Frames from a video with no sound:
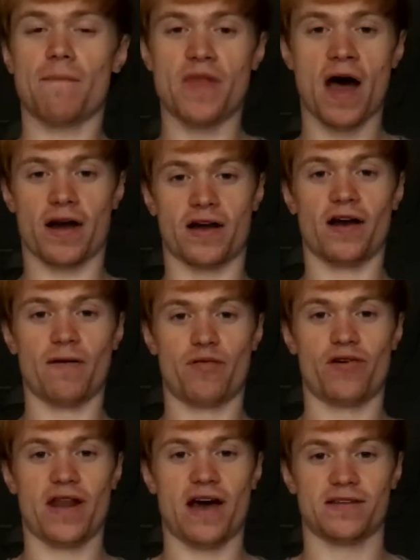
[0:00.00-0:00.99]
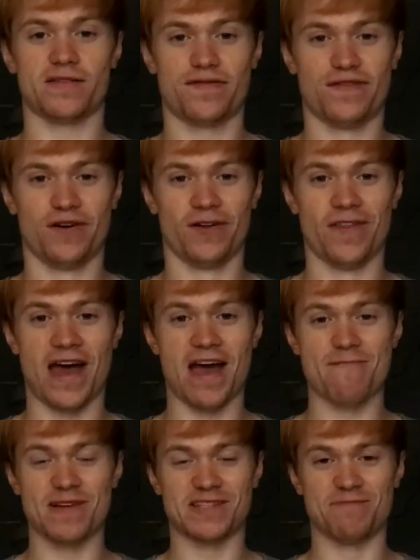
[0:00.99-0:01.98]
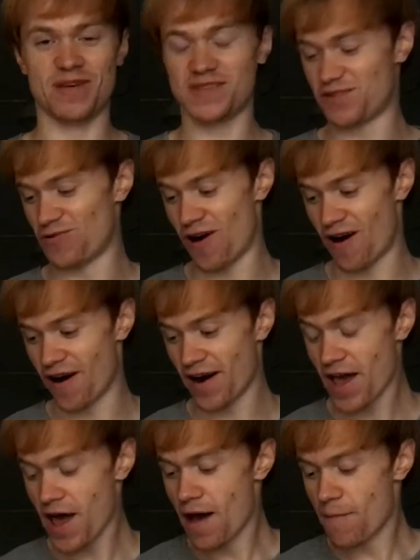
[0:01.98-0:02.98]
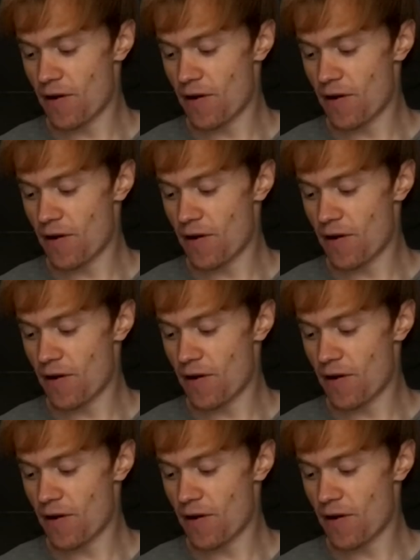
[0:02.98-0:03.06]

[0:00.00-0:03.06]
I'm not gonna pronounce the full name, it's a bit too hard.